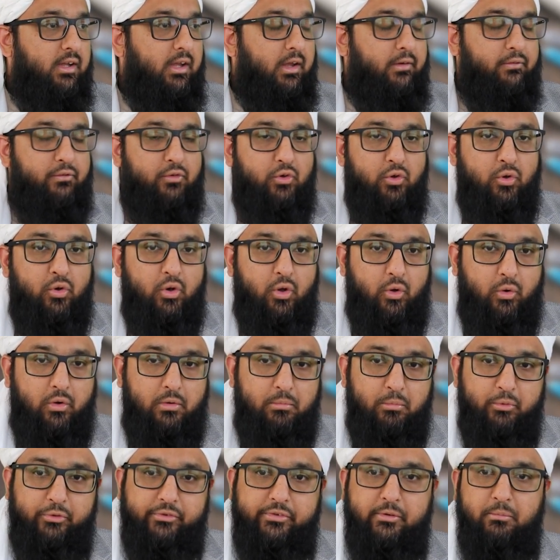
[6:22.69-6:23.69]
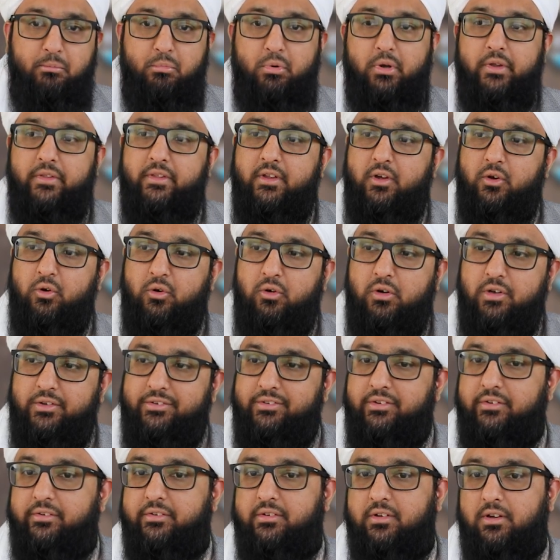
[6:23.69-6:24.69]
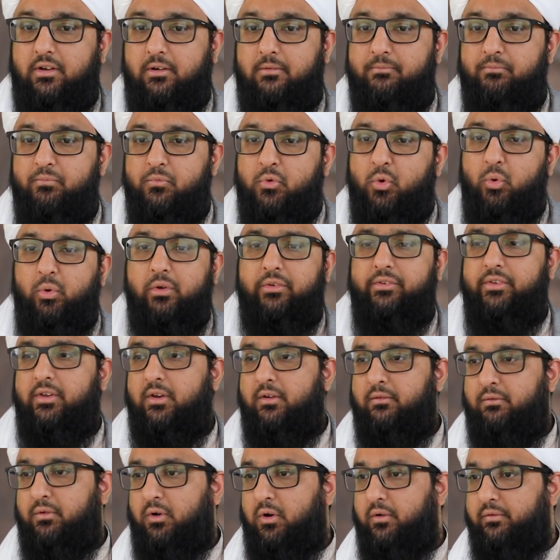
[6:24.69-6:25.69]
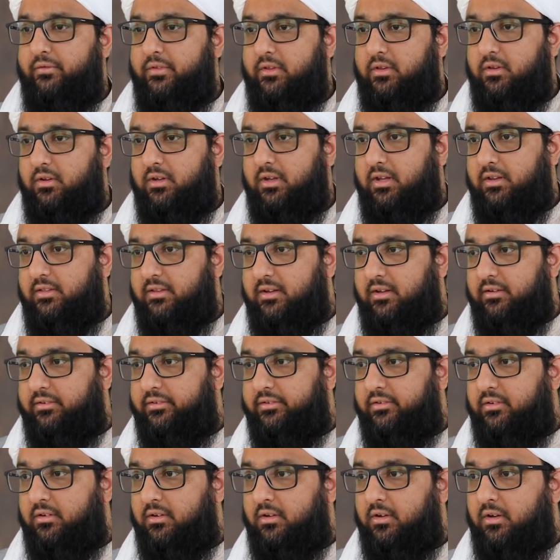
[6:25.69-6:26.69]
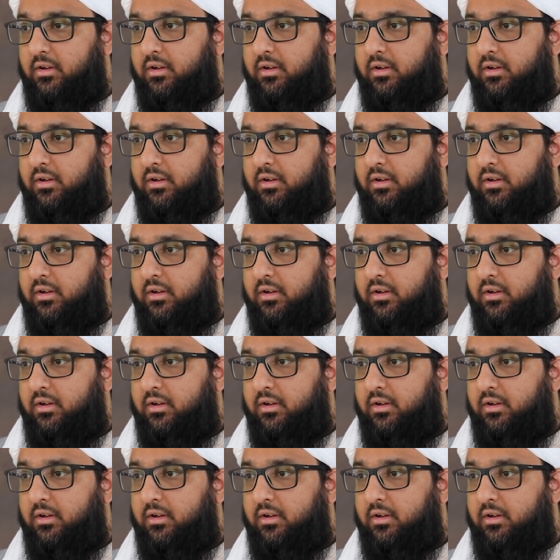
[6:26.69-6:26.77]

If you know a Muslim brother or a sister who is involved in this,